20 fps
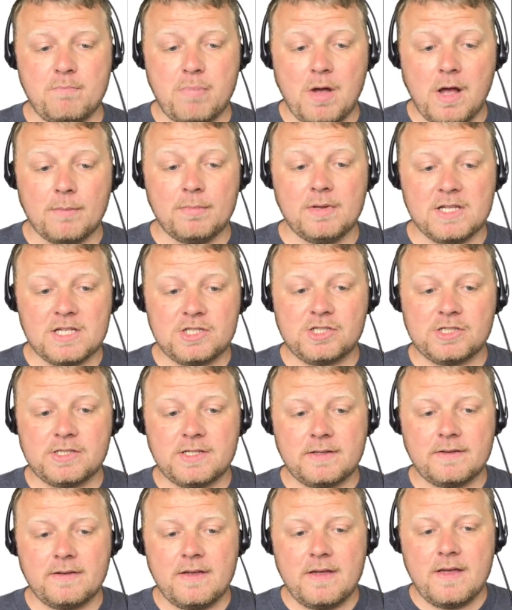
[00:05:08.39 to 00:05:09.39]

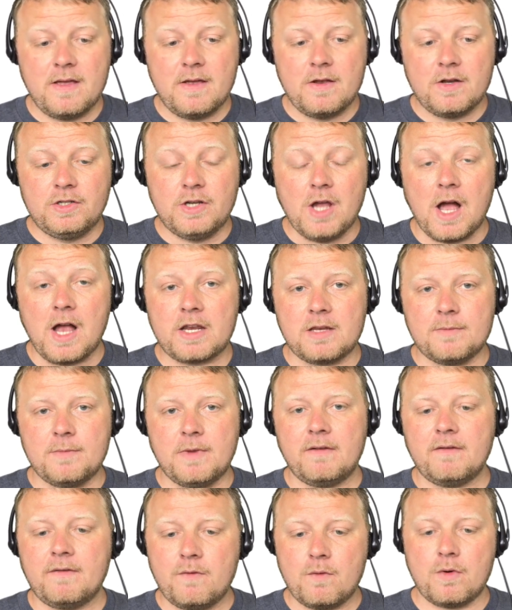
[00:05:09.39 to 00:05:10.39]
published
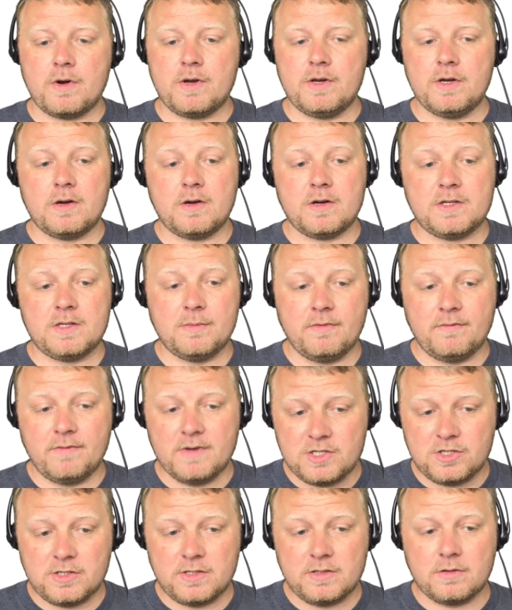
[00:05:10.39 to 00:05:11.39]
document for your
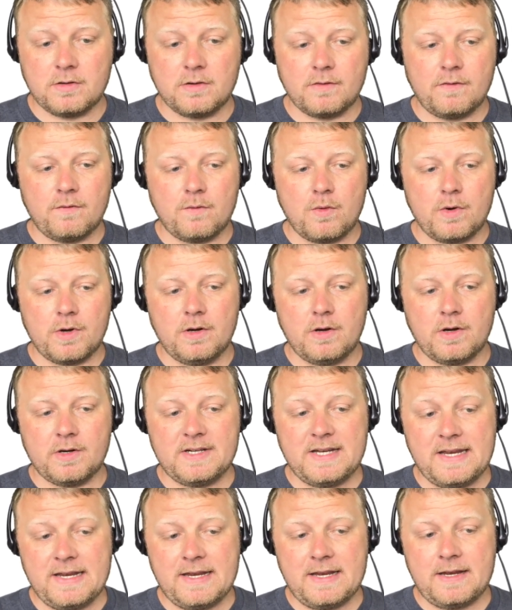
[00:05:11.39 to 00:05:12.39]
supervision or for your
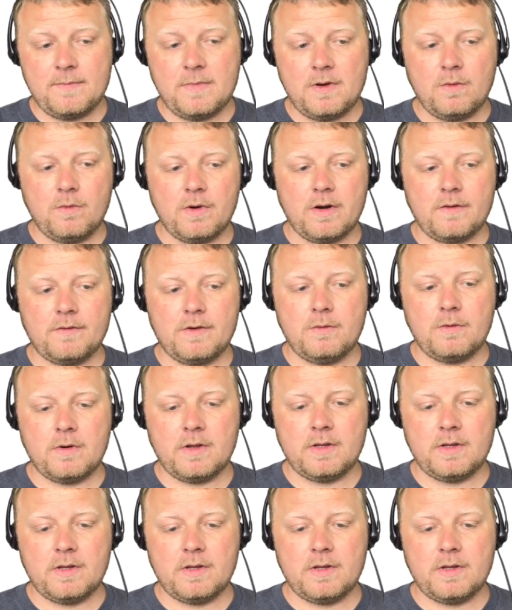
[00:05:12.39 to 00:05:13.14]
team, whatever you